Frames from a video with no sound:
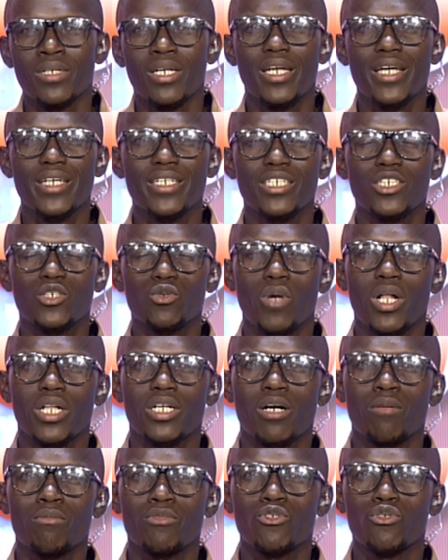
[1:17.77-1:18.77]
Ladies,
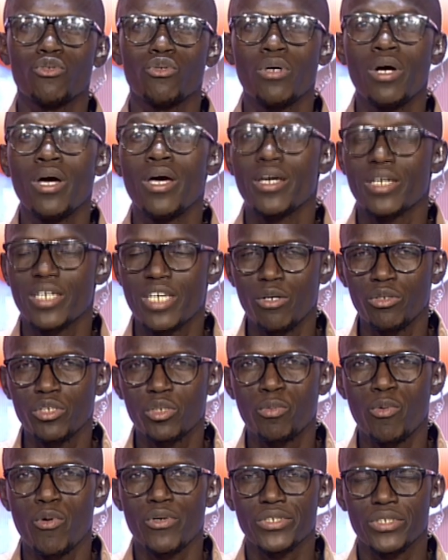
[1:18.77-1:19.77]
welcome to
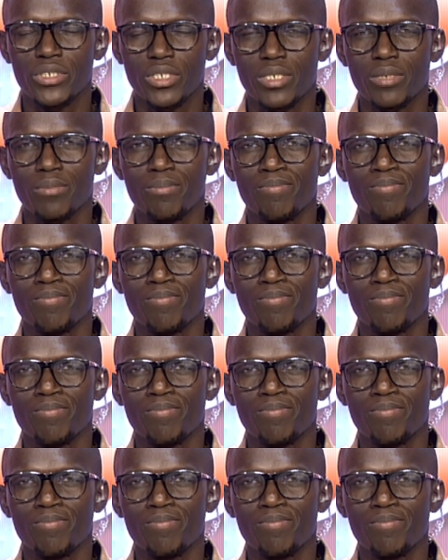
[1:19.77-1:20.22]
Qsports.